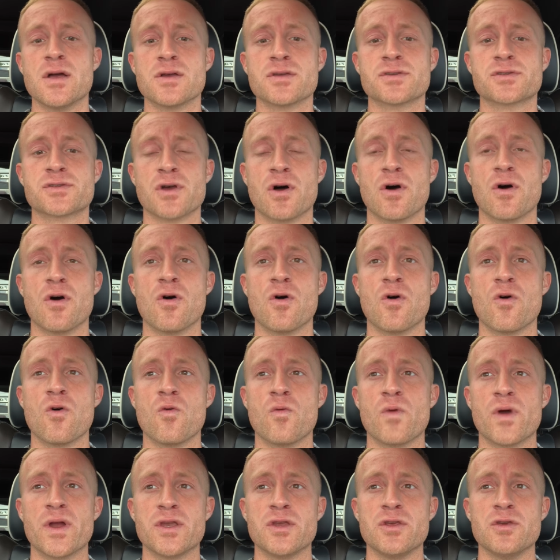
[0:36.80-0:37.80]
So
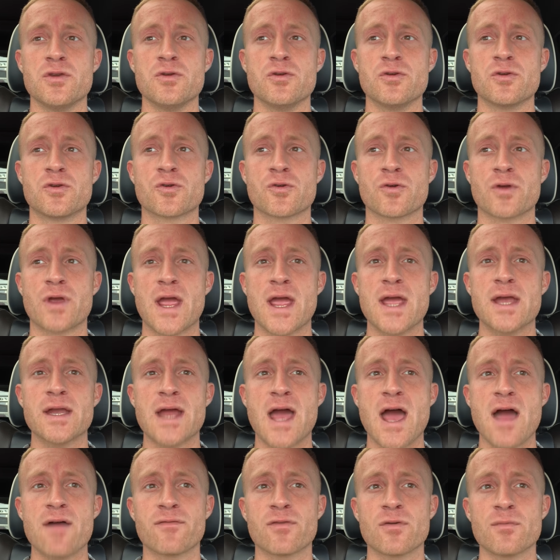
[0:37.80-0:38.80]
when you create
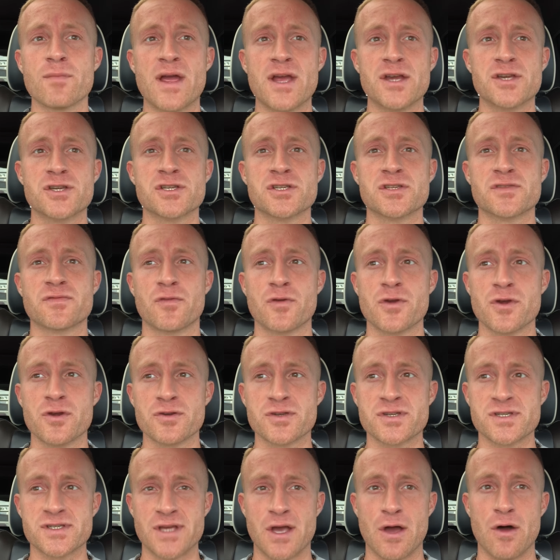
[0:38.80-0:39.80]
affirmations for
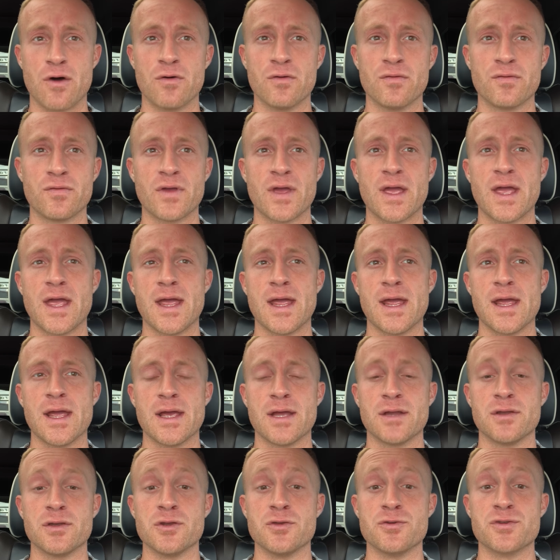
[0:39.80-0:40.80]
yourself
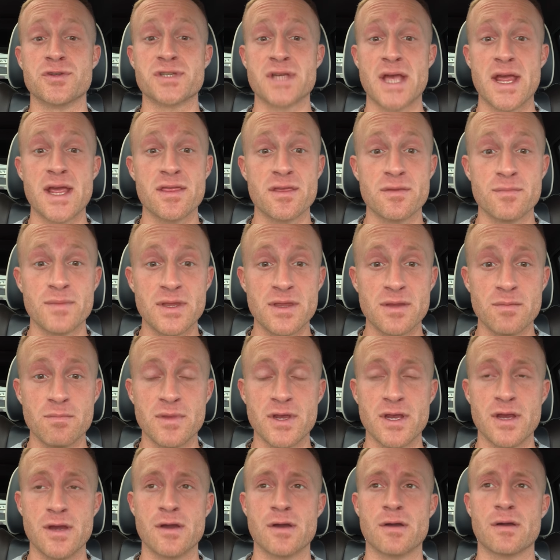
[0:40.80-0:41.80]
and you say them in the
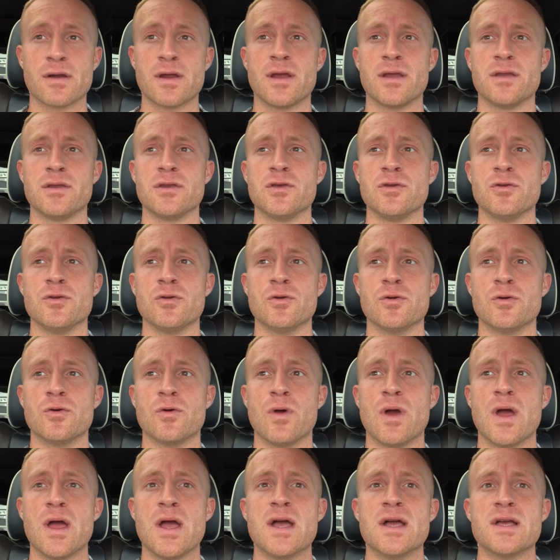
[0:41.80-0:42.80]
mirror and
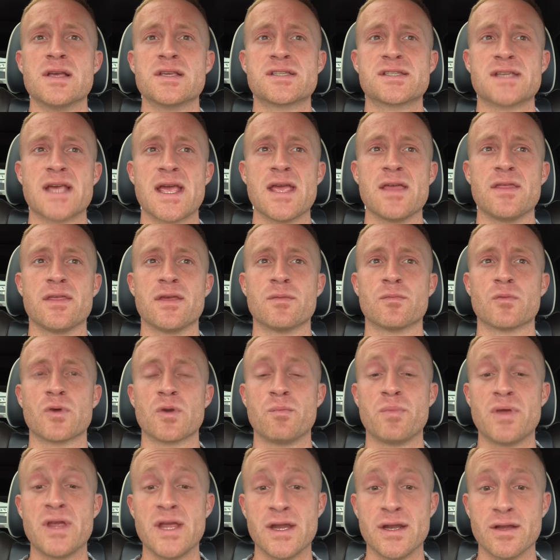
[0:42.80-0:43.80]
you say them
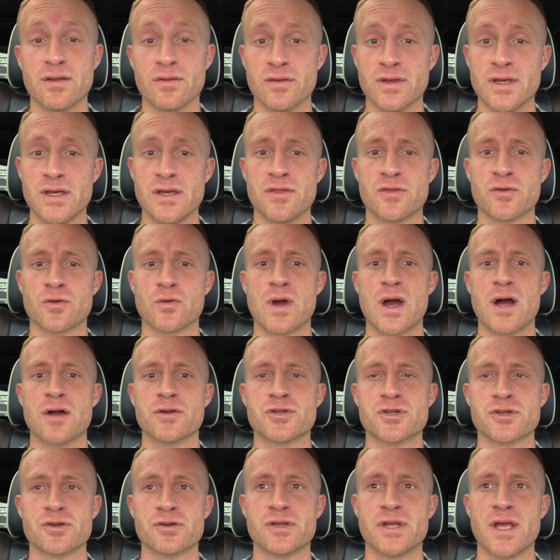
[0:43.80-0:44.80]
repeatedly
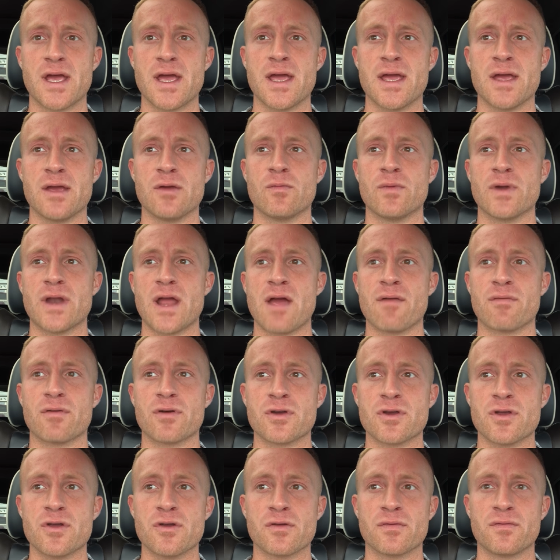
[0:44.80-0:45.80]
throughout your day,
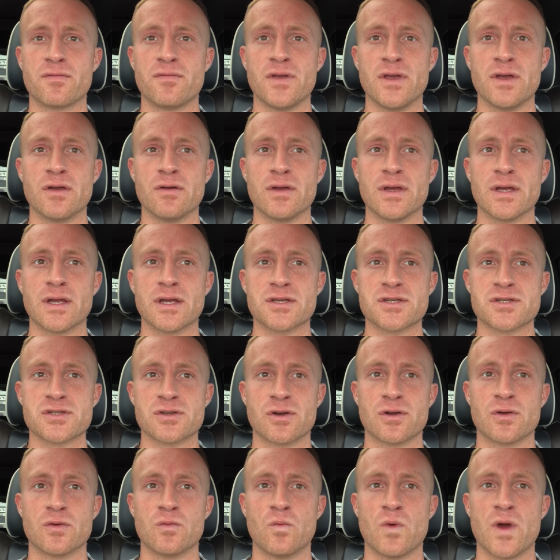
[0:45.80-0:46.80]
whenever you're feeling a
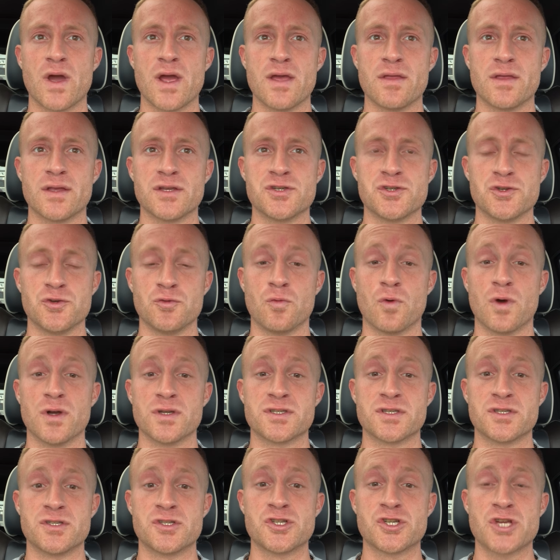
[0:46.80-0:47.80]
certain way that you
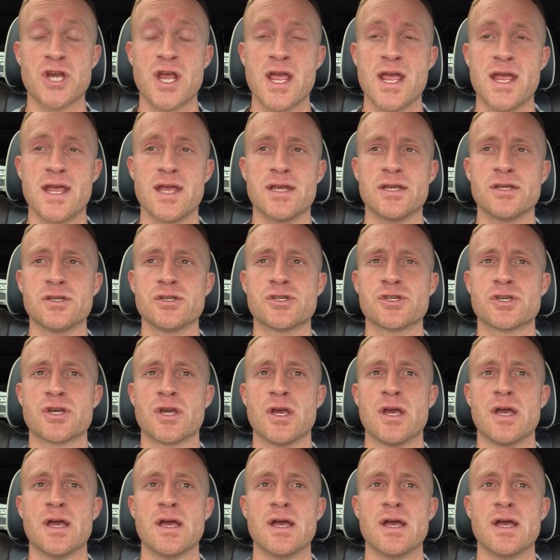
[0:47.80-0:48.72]
want to change,